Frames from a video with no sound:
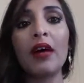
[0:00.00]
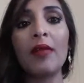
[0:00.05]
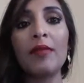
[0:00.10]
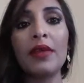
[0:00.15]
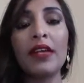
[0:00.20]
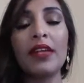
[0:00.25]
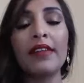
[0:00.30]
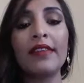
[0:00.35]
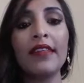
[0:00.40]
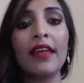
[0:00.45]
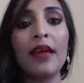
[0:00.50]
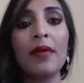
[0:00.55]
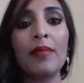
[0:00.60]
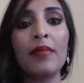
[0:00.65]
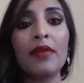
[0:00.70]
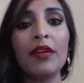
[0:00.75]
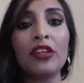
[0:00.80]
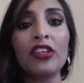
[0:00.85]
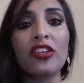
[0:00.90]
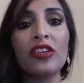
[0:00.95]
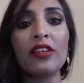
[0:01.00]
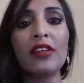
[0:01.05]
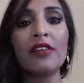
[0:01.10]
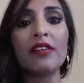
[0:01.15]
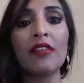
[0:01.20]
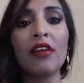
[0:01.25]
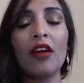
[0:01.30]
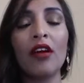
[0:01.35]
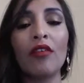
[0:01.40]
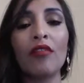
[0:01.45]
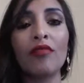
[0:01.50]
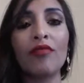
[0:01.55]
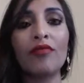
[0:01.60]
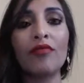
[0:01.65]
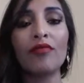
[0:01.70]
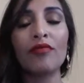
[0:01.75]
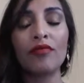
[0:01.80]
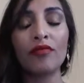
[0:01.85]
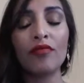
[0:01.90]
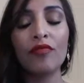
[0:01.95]
I mean, their blushes are
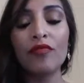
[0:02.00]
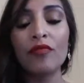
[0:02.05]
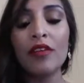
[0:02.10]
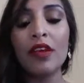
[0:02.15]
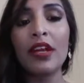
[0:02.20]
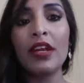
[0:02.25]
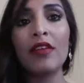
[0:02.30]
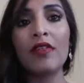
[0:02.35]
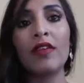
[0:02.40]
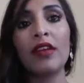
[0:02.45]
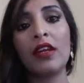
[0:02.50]
really,